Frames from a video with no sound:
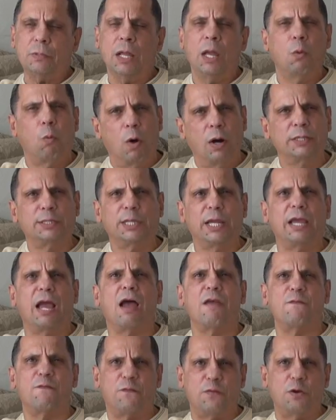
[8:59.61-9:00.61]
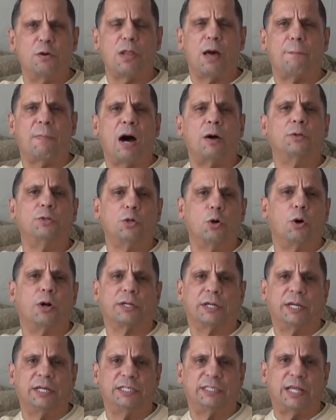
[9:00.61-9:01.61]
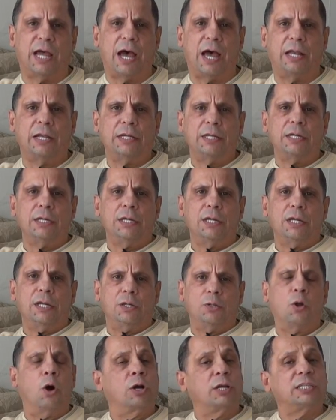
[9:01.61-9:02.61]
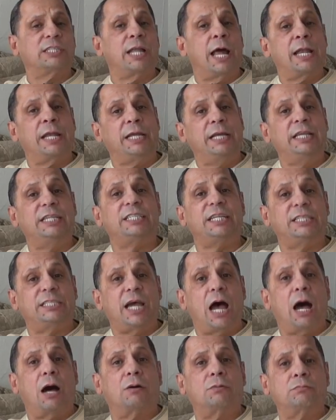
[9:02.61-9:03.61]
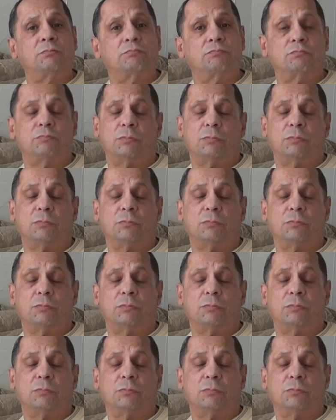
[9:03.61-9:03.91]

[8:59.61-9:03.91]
And one thing I feel about Newark is that Newark is not an easy town